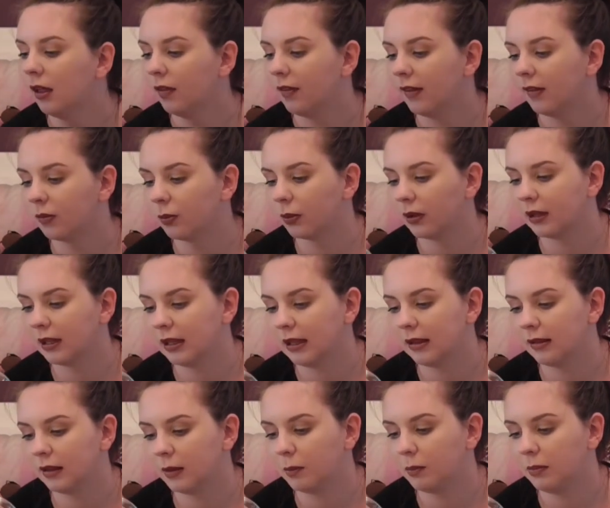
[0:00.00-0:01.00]
This one
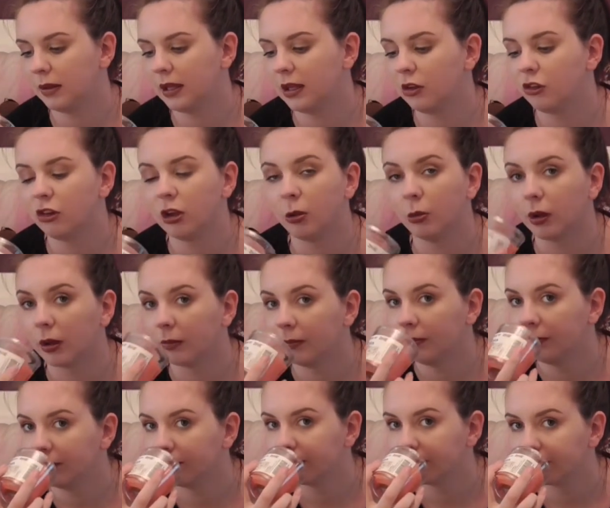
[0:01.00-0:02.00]
is a peachy one,
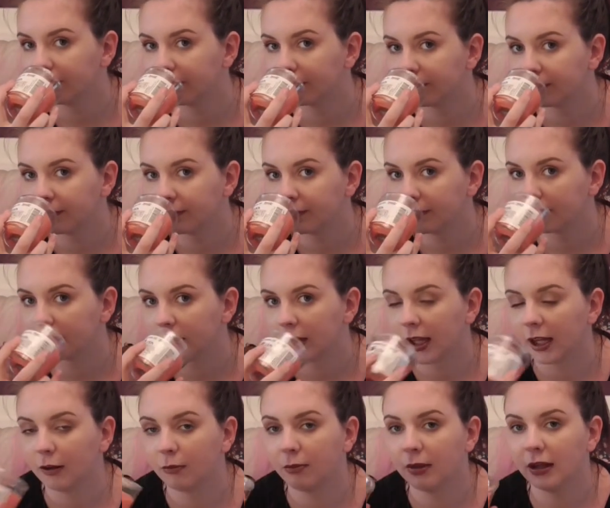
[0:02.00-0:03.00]

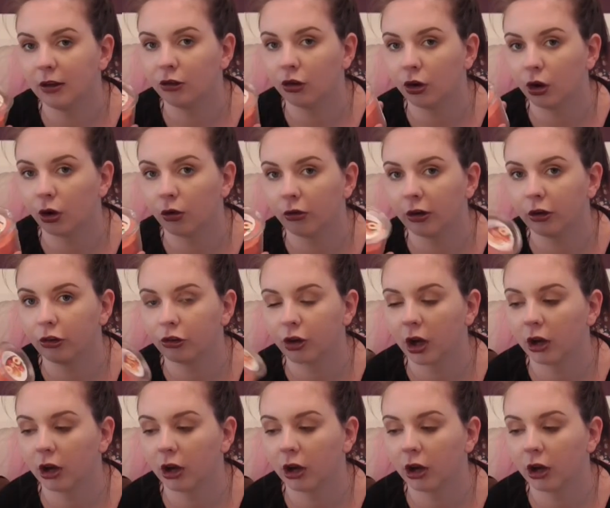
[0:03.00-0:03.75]
kind of peach and orange.